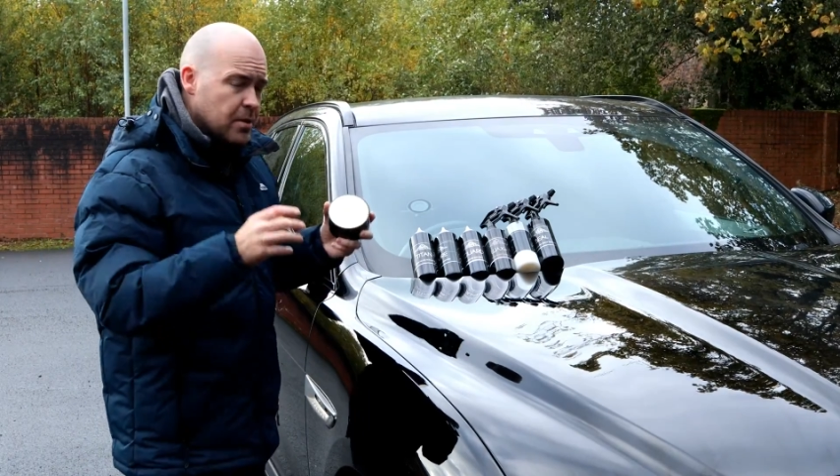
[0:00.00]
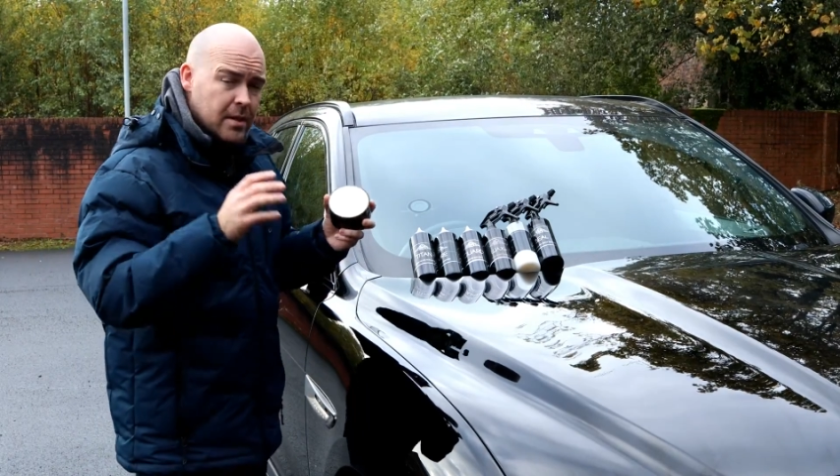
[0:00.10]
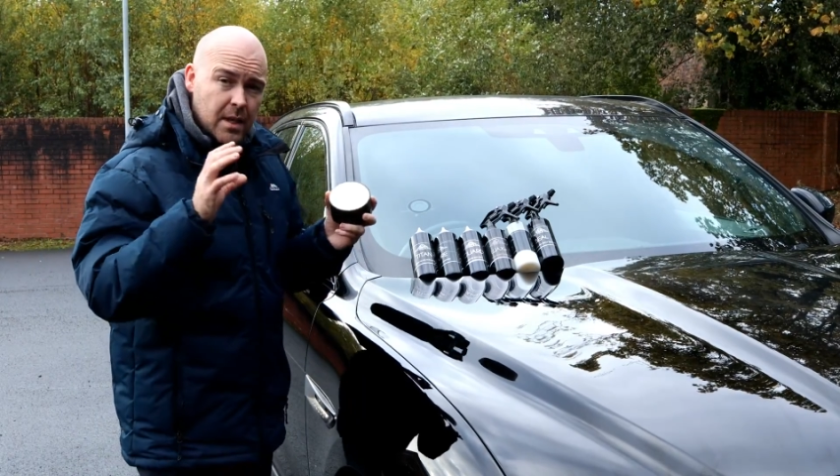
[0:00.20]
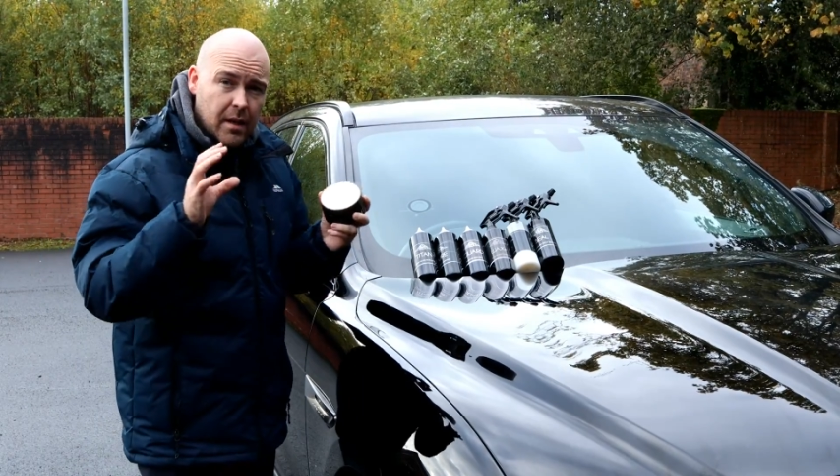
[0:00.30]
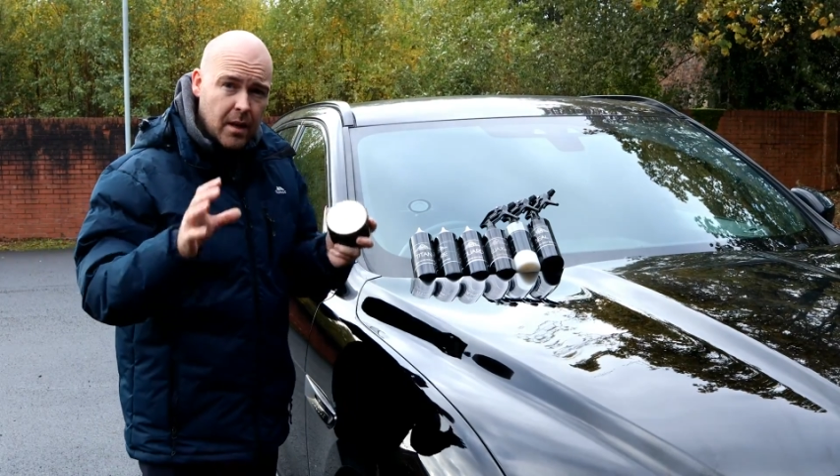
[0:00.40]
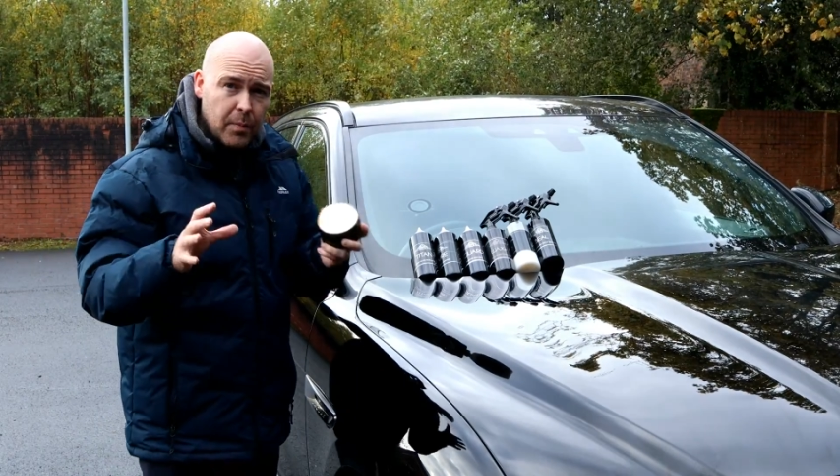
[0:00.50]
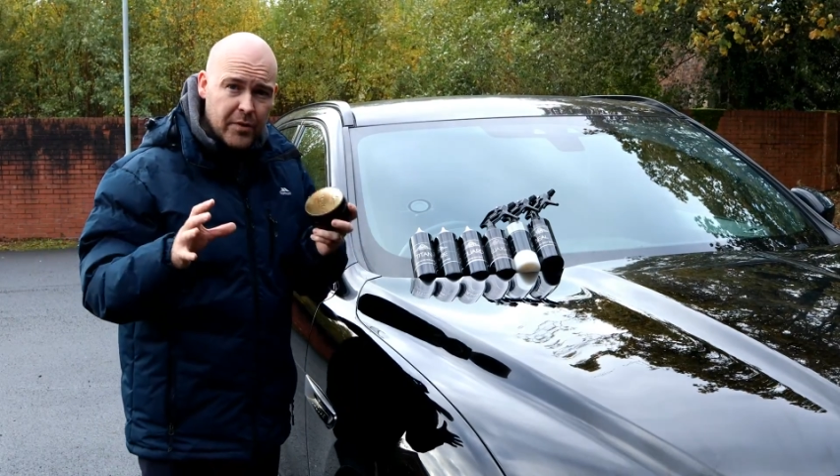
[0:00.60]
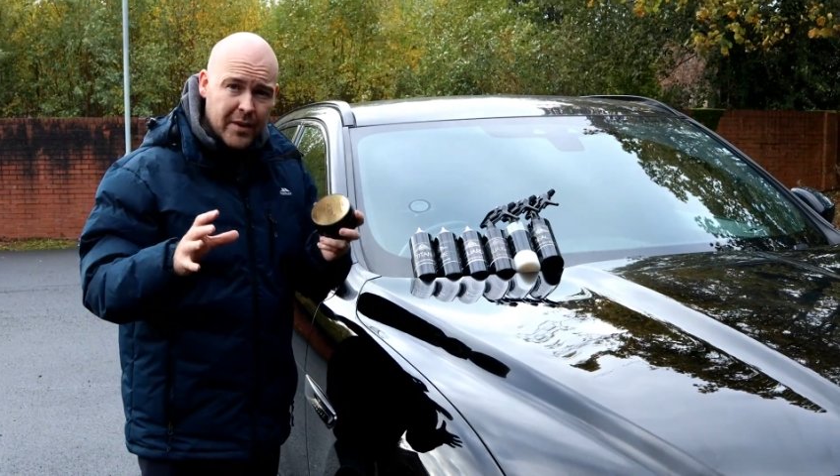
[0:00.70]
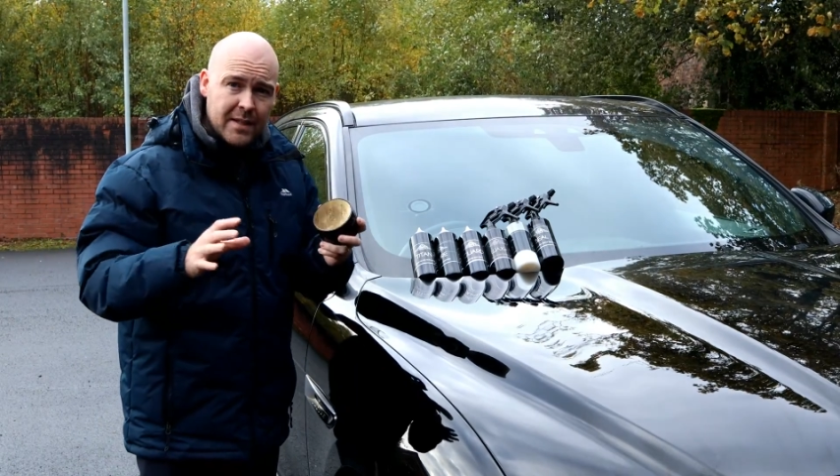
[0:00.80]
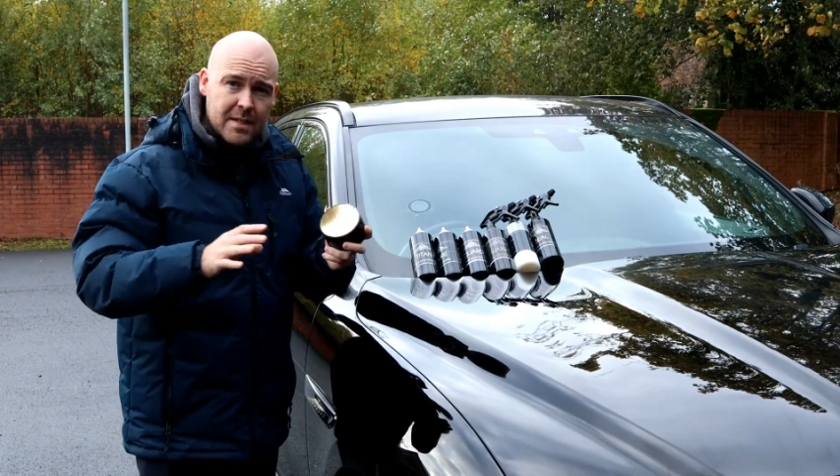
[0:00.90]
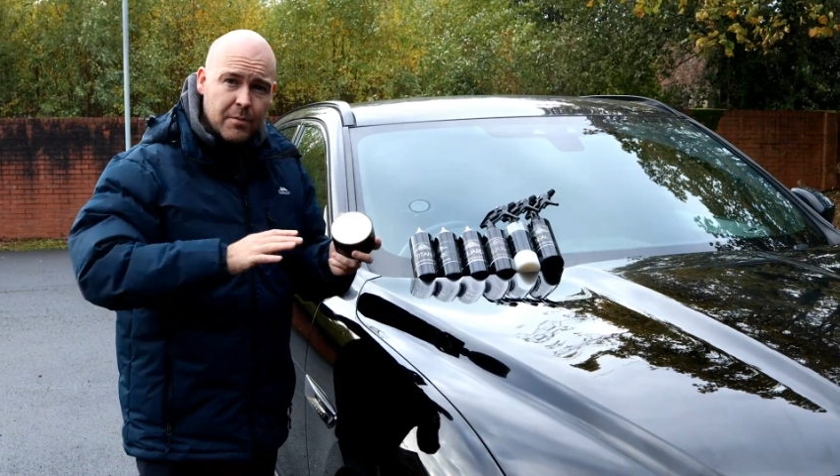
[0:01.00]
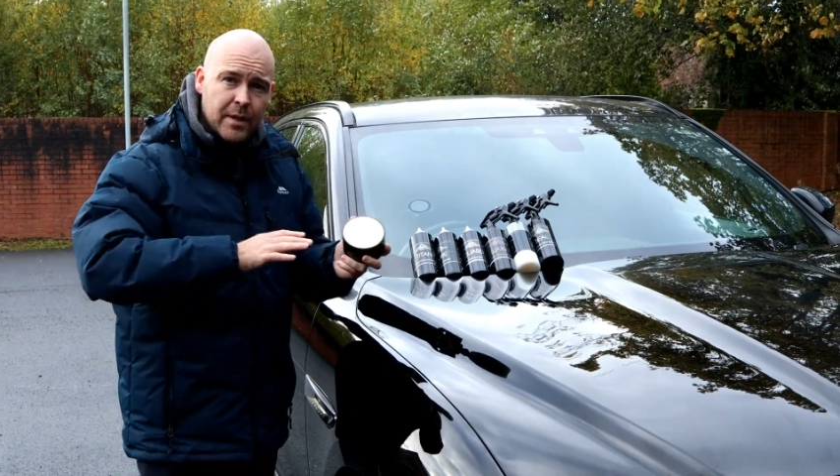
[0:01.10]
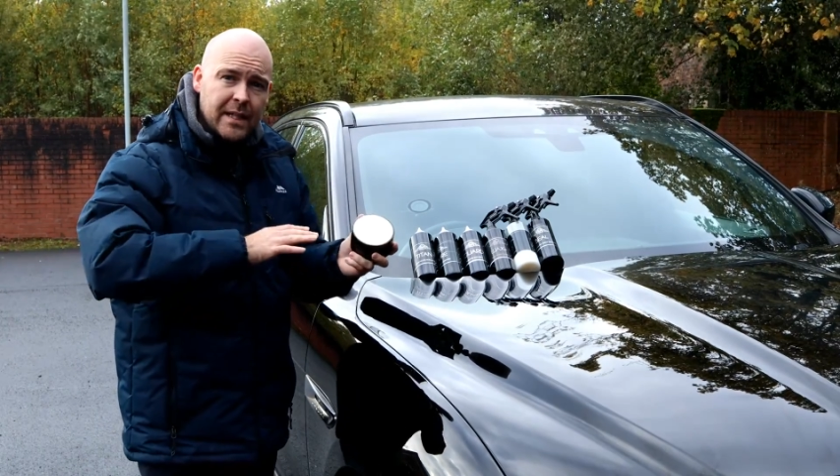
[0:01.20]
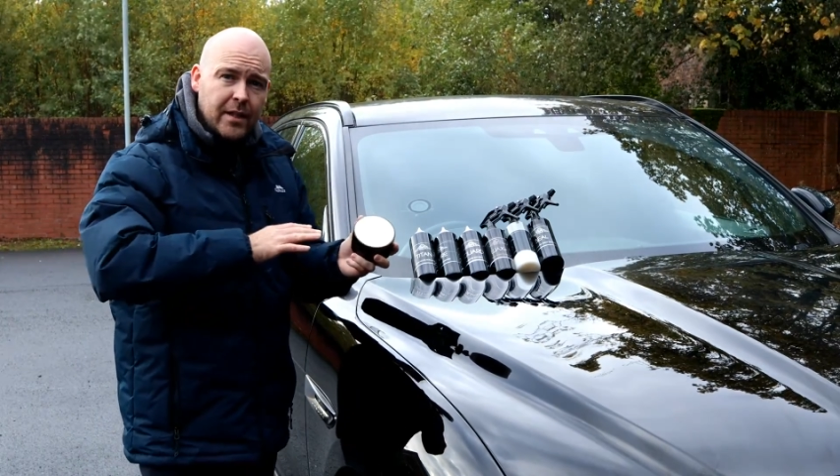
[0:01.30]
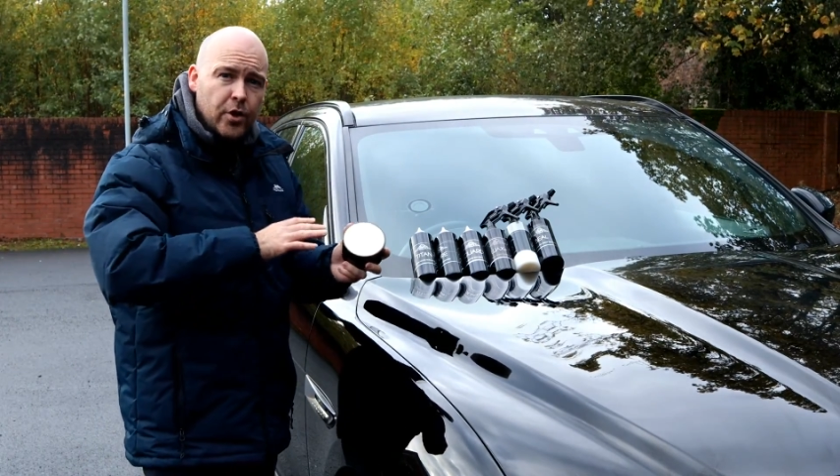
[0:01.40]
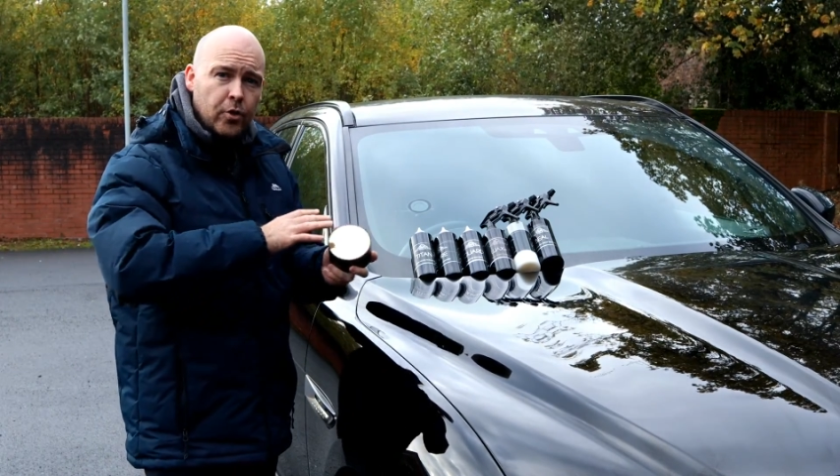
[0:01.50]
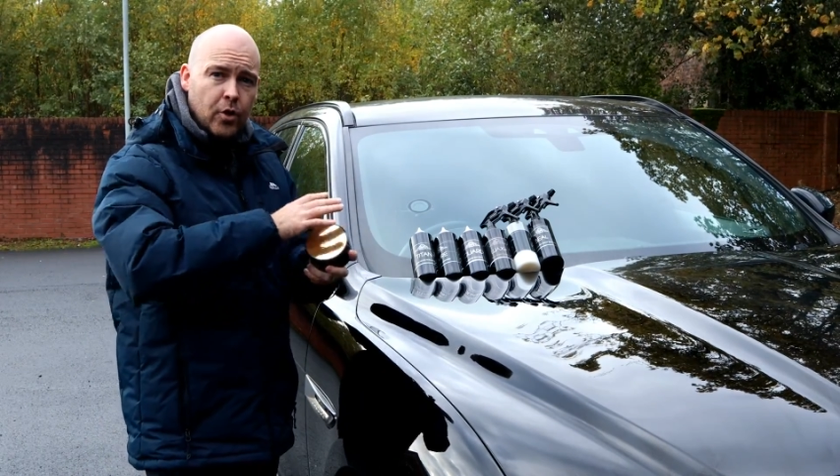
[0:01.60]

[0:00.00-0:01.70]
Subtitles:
So there's a couple of things that we need to